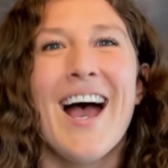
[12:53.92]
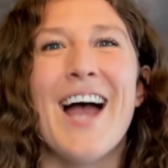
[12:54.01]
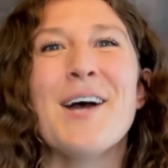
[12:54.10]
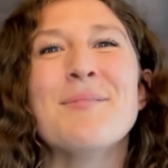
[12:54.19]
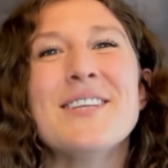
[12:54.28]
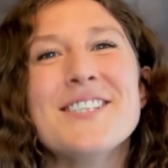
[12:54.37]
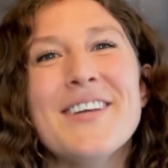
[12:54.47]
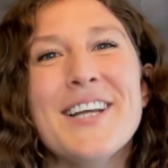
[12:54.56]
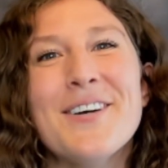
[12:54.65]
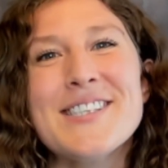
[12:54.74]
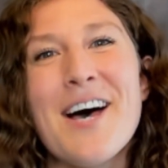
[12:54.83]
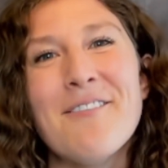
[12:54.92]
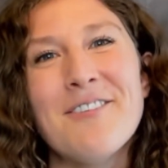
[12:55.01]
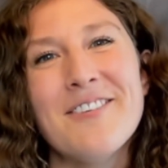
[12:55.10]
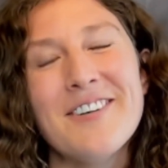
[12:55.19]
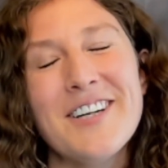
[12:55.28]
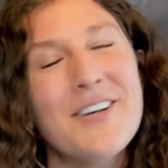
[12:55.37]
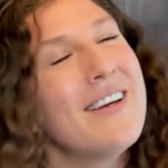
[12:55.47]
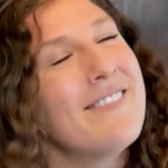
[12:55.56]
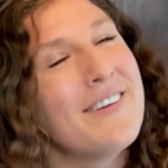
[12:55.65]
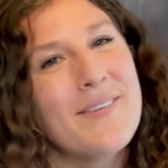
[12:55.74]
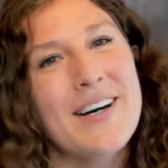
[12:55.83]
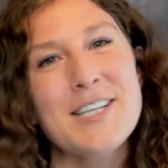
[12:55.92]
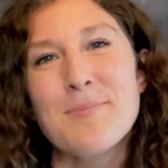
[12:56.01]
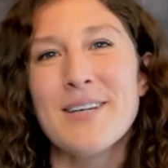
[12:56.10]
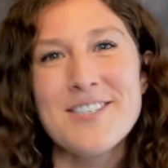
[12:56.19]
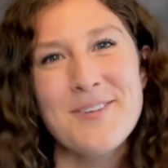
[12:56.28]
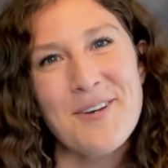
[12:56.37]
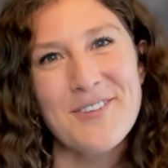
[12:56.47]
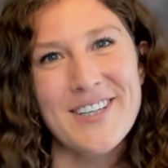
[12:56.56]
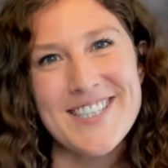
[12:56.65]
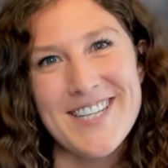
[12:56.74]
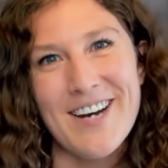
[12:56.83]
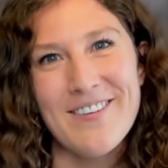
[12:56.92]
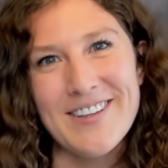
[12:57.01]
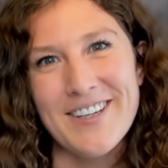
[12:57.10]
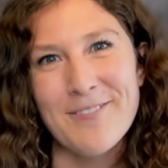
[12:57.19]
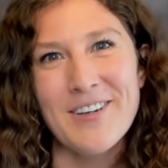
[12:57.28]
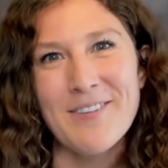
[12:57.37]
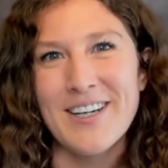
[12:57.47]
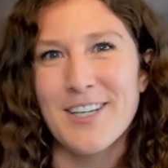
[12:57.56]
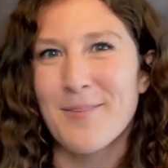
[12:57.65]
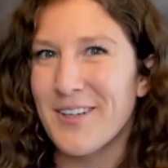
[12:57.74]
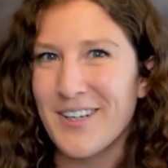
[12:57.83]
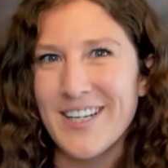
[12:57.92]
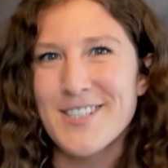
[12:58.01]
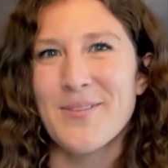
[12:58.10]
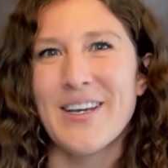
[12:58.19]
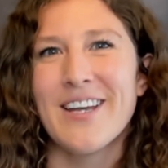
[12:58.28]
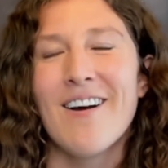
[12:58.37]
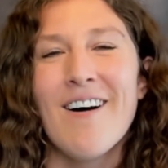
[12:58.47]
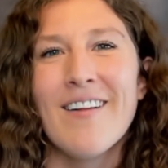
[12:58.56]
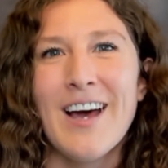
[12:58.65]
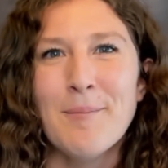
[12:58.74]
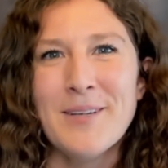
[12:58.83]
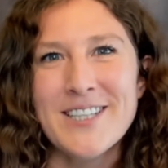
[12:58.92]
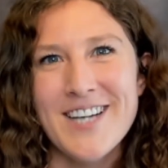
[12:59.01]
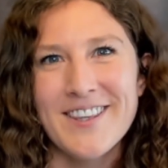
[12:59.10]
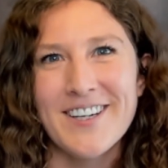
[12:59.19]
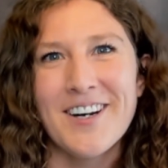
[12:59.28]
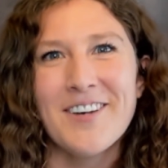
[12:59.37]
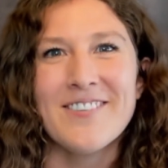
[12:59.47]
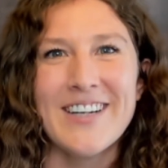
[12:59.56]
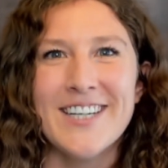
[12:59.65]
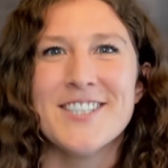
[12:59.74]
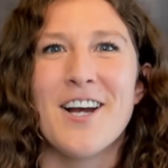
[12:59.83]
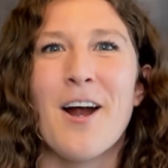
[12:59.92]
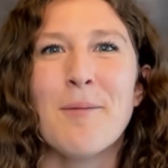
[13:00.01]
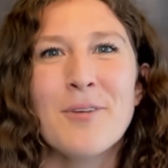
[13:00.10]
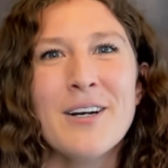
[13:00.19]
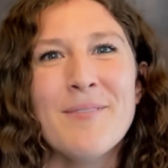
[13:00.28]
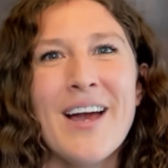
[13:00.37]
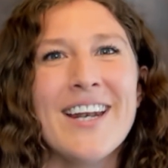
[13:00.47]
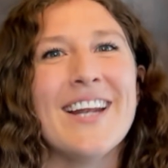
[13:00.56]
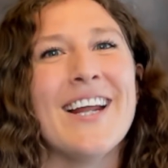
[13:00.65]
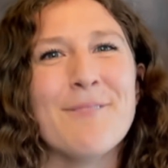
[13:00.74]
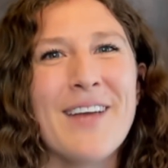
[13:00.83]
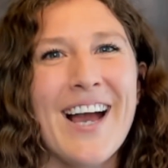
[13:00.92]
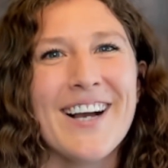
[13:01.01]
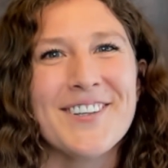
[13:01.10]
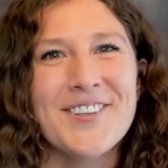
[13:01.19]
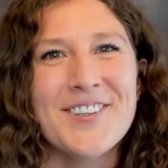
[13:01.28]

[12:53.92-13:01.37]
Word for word: I hope this video was helpful for you. If it was, please feel free to share it with your pre-med community so we can all help each other reach our pre-med and MCAT